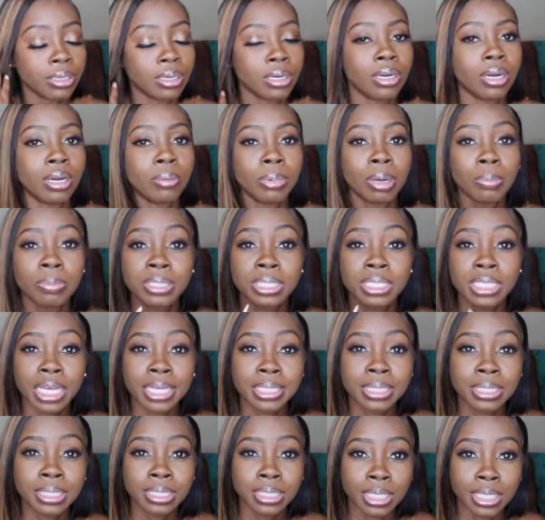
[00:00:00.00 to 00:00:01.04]
I'm a
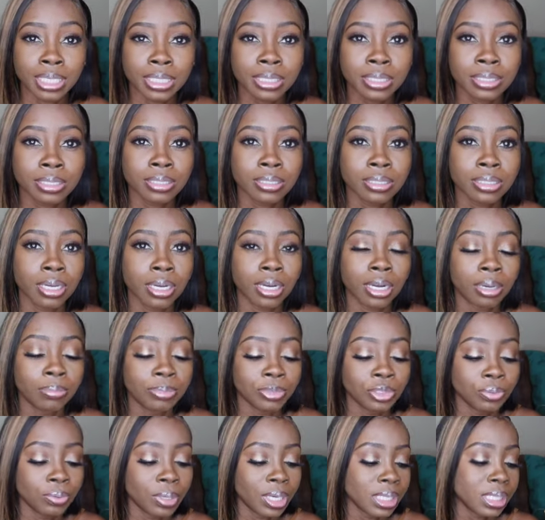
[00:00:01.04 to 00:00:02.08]
size 6
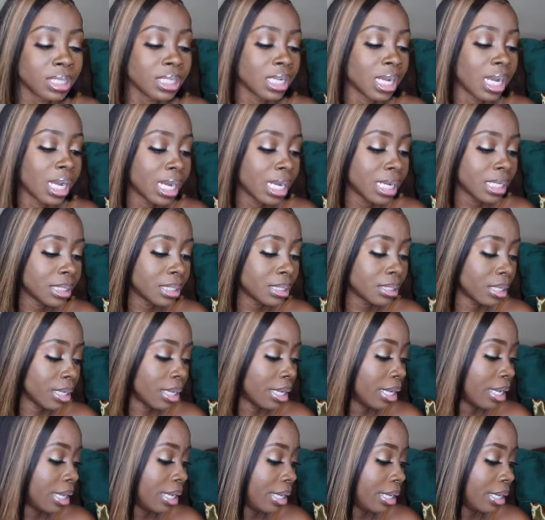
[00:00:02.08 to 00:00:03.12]
US size,
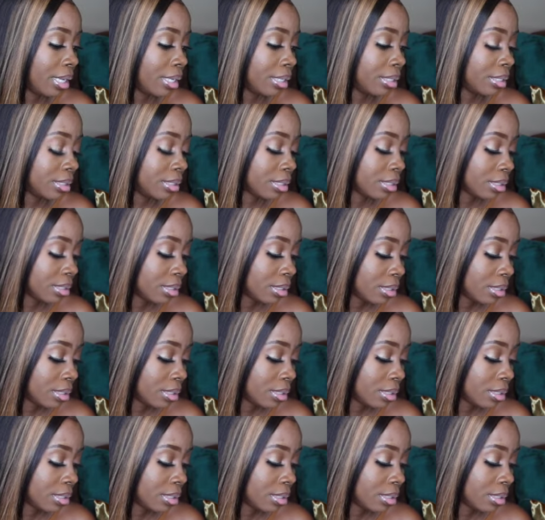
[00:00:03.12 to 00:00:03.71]
and